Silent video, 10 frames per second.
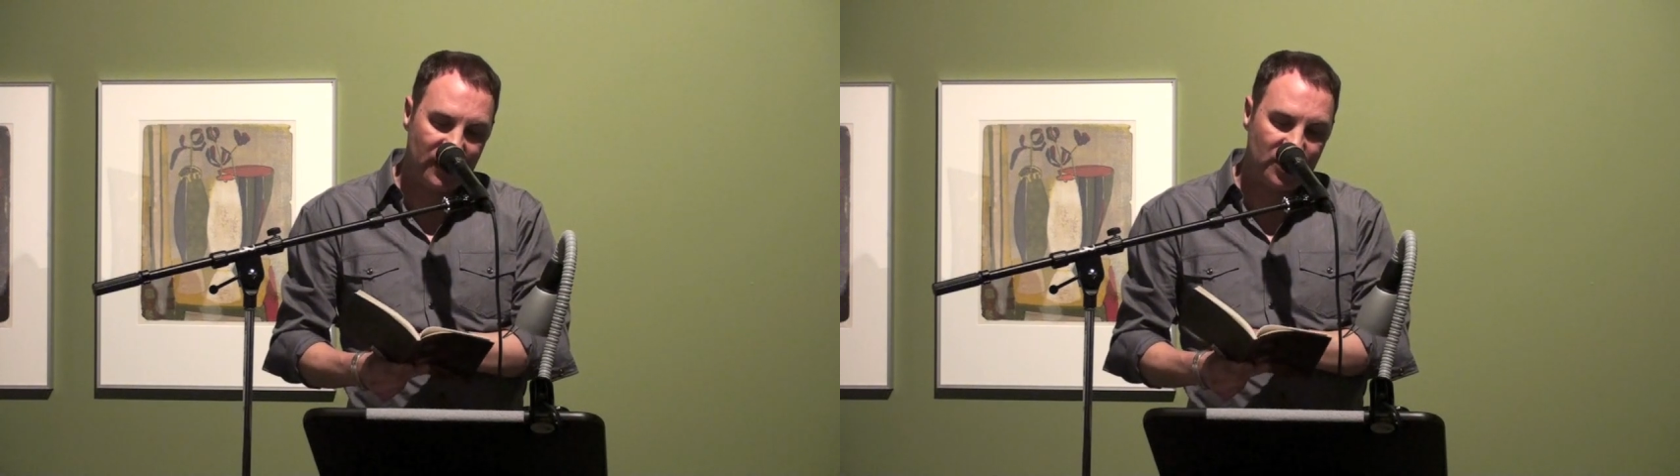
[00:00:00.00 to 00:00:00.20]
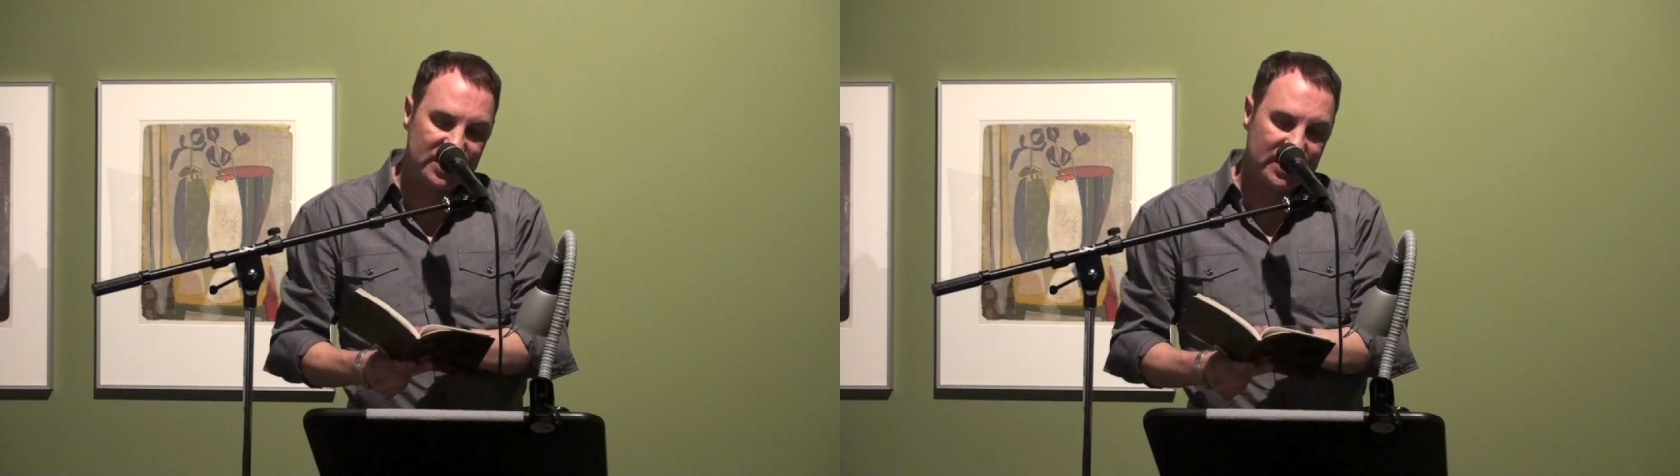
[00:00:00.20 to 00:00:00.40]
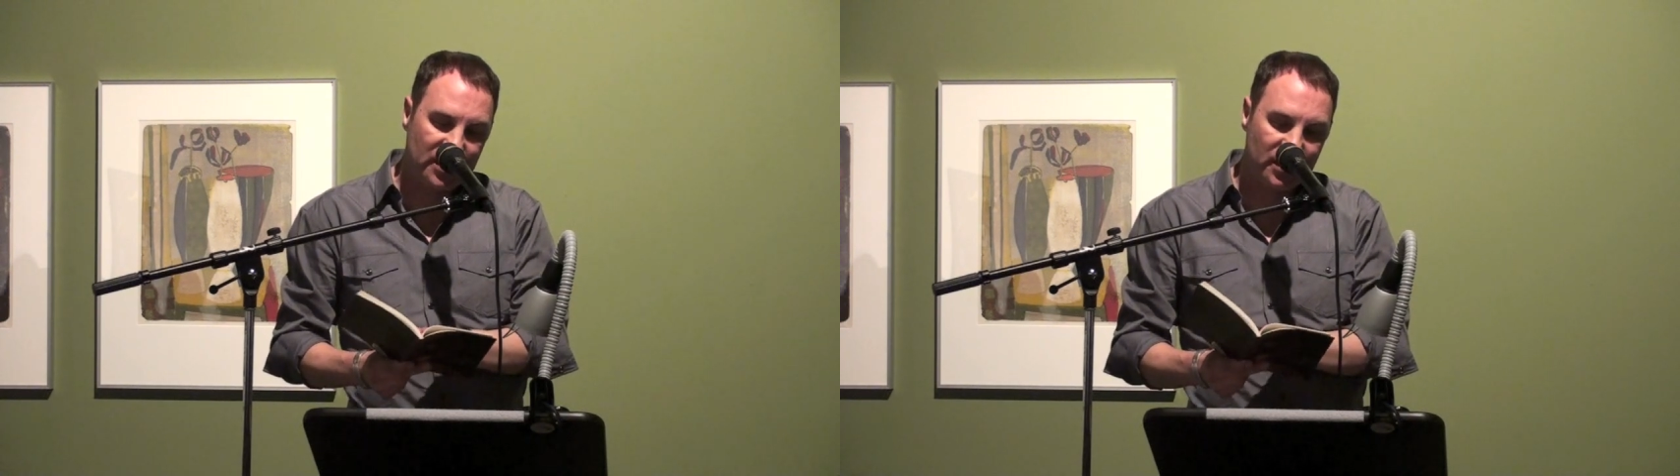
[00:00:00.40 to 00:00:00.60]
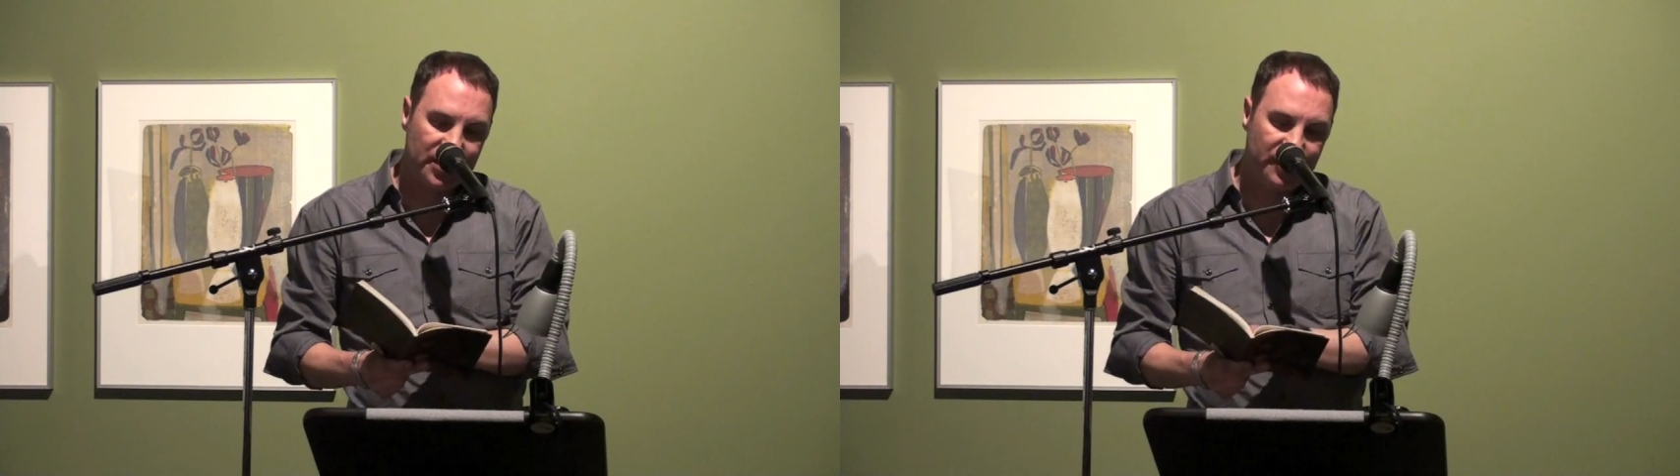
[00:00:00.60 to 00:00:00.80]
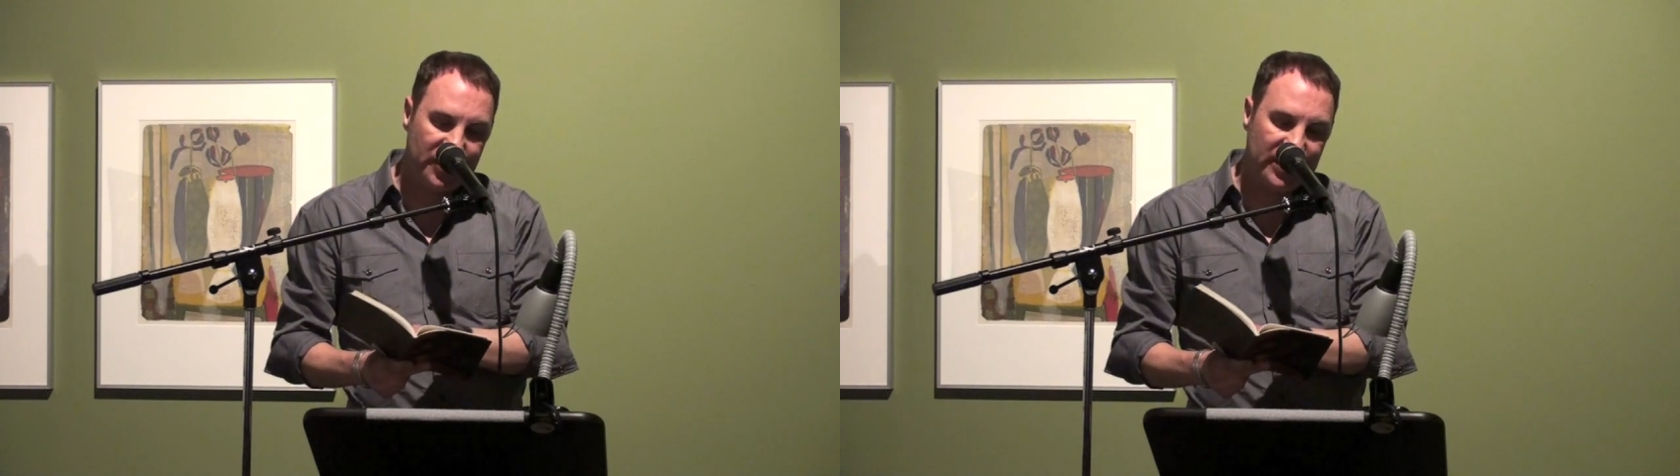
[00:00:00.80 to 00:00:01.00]
I've always said our
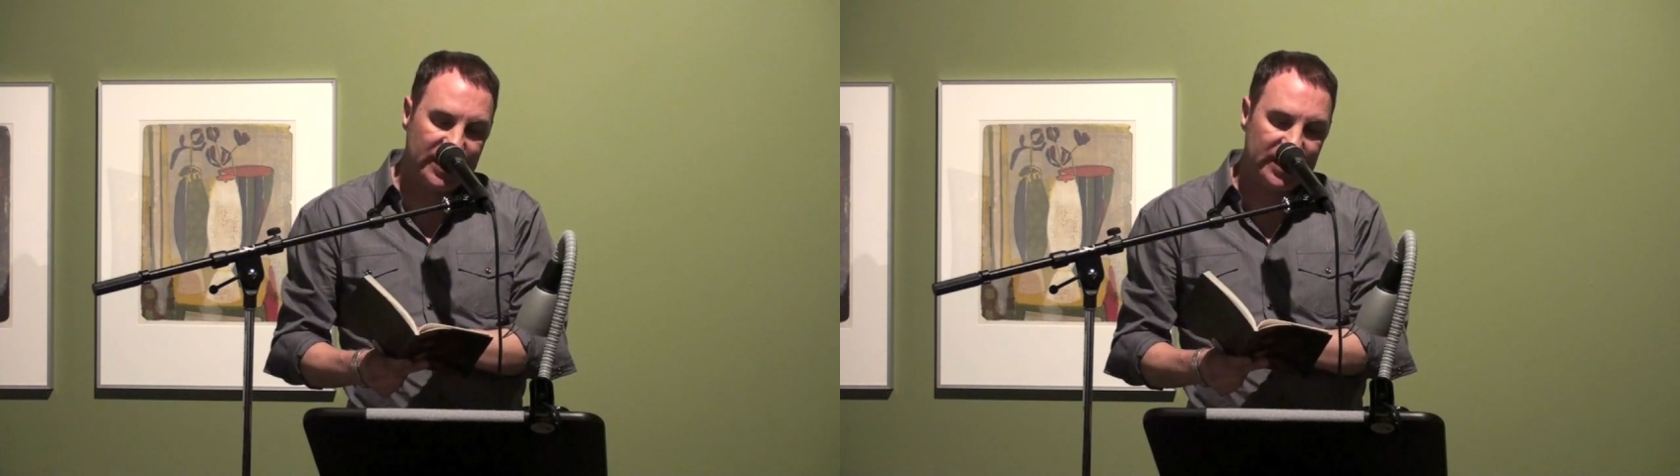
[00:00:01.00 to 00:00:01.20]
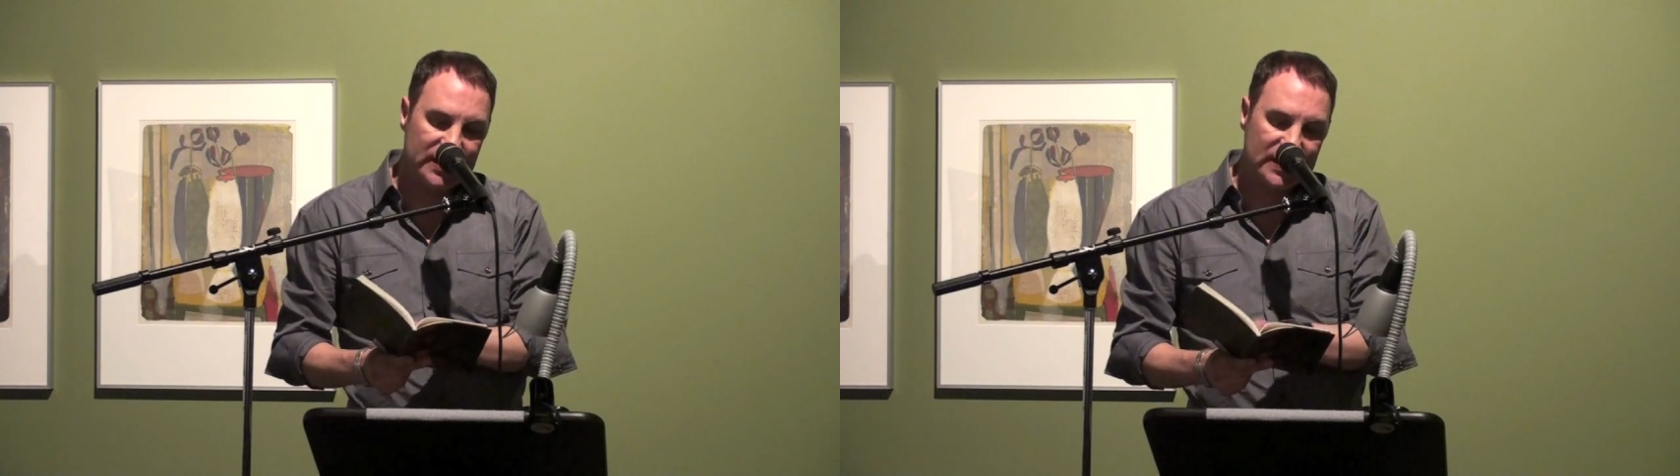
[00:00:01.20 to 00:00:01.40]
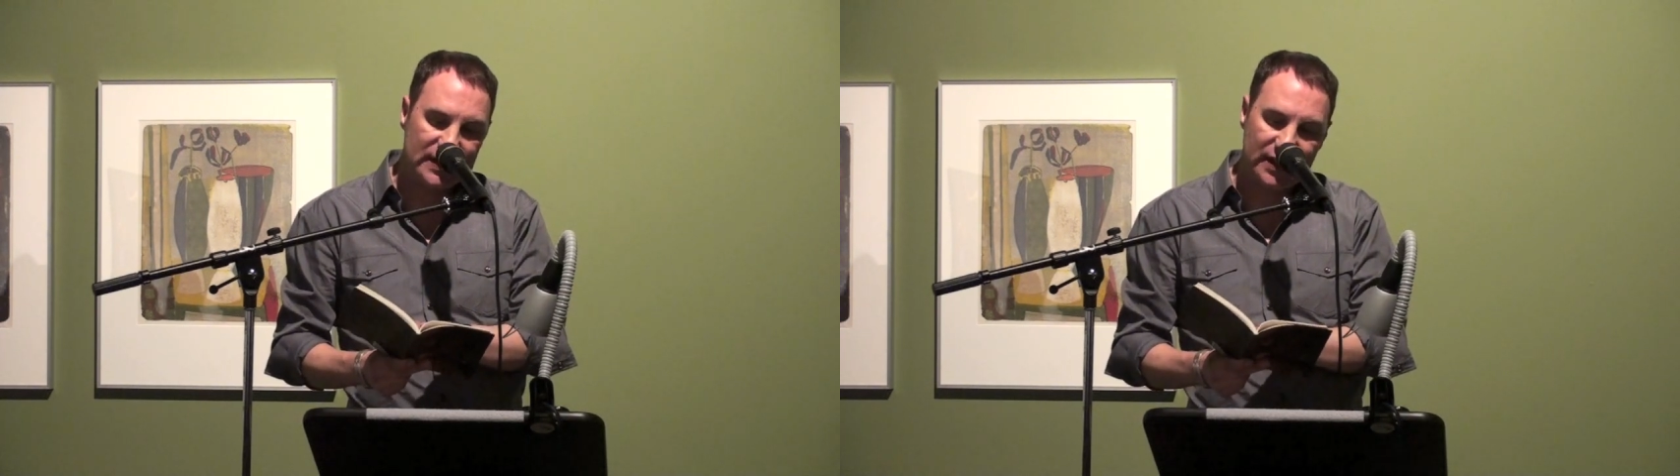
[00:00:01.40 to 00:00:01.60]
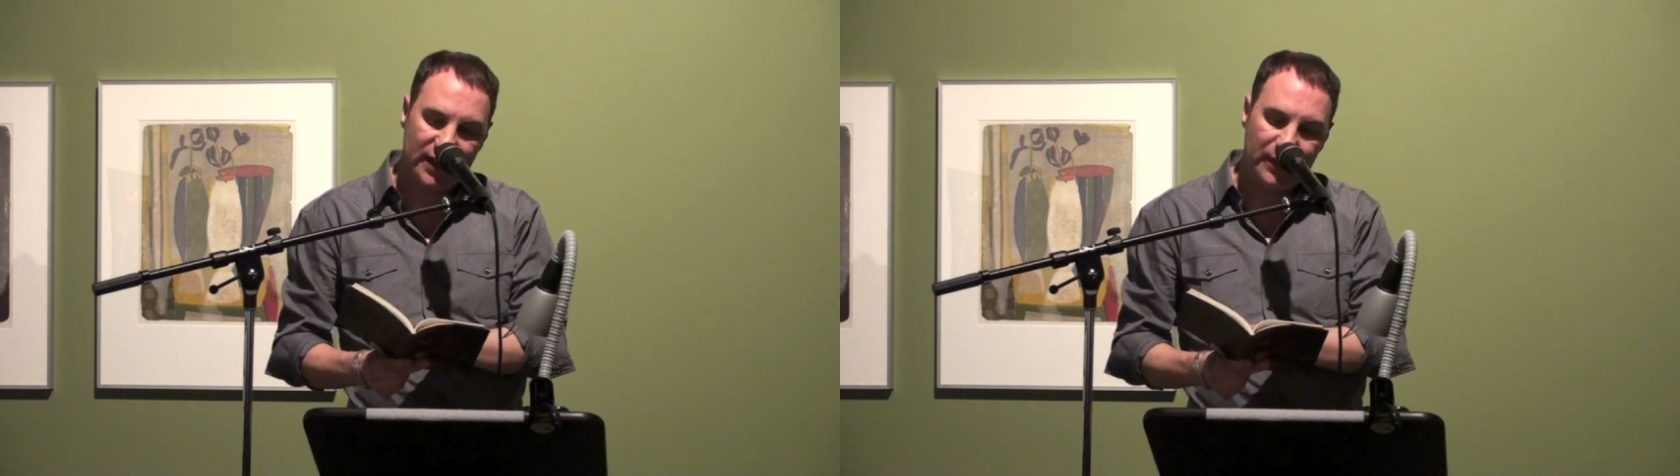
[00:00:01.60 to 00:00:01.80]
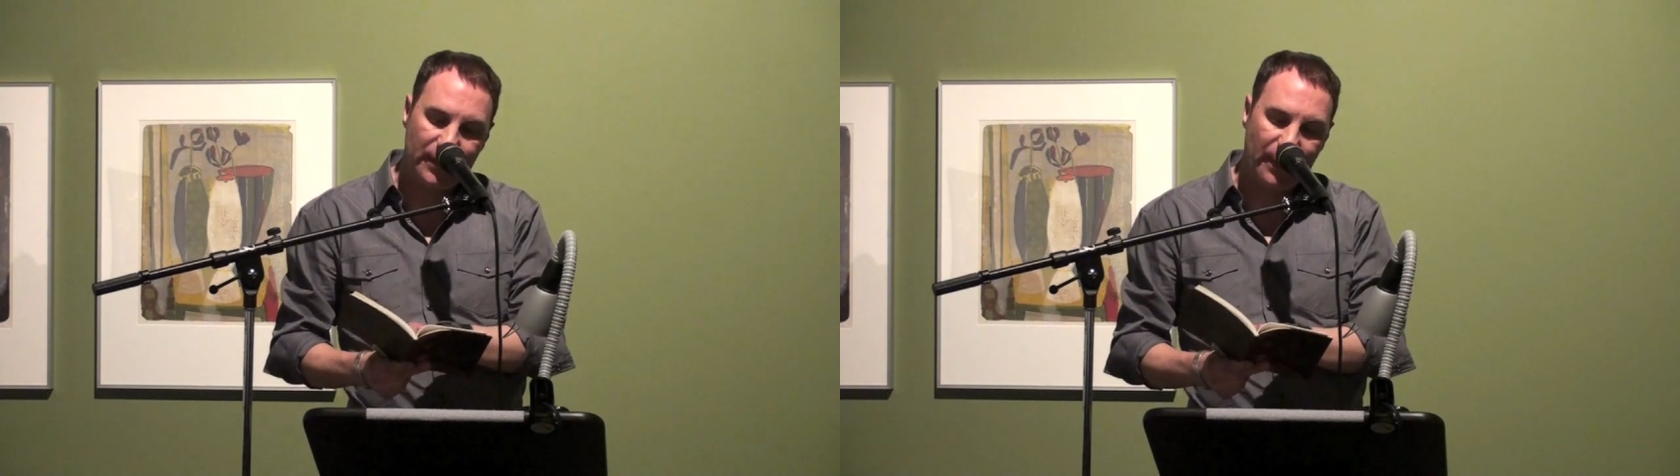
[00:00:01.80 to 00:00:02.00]
community is
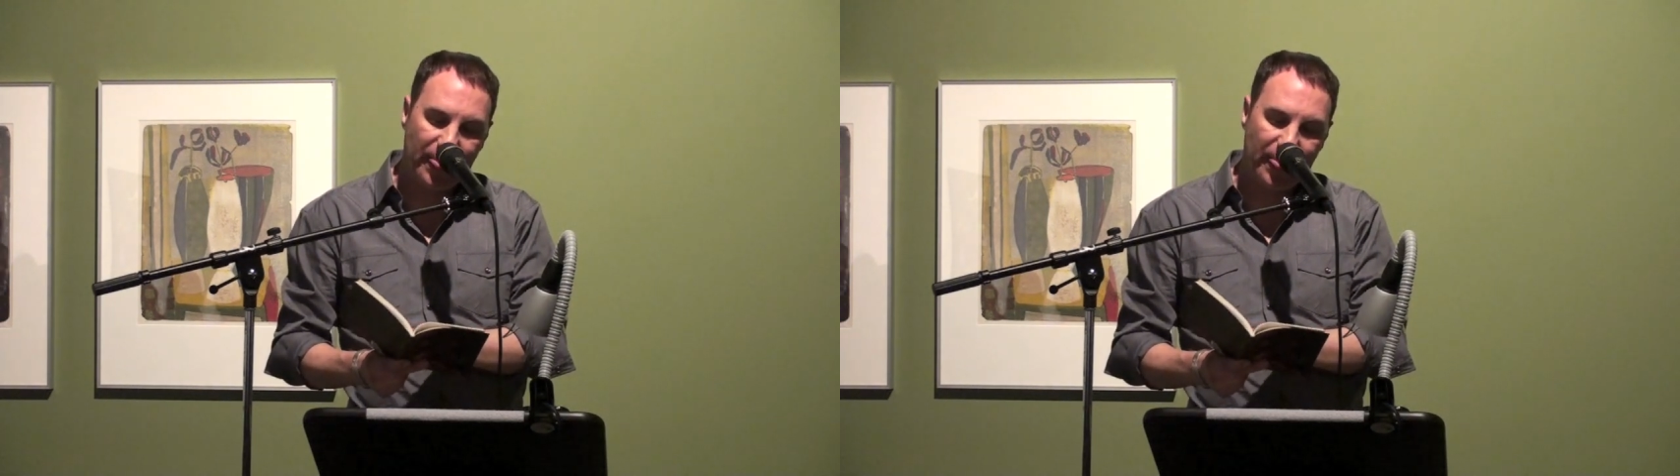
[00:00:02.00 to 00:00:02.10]
um,